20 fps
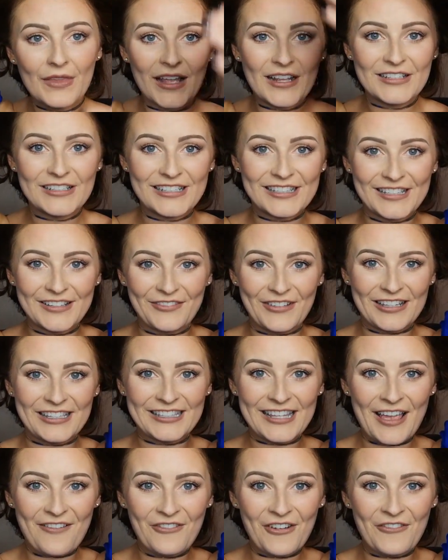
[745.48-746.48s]
Just leave it
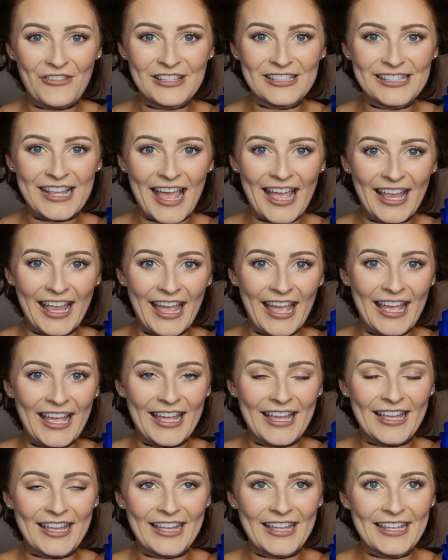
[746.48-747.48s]
set for a few
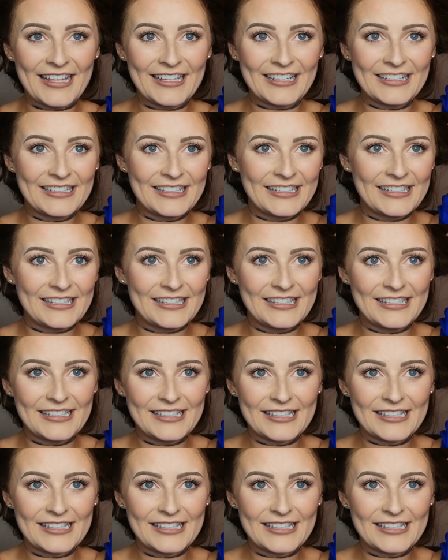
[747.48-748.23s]
seconds.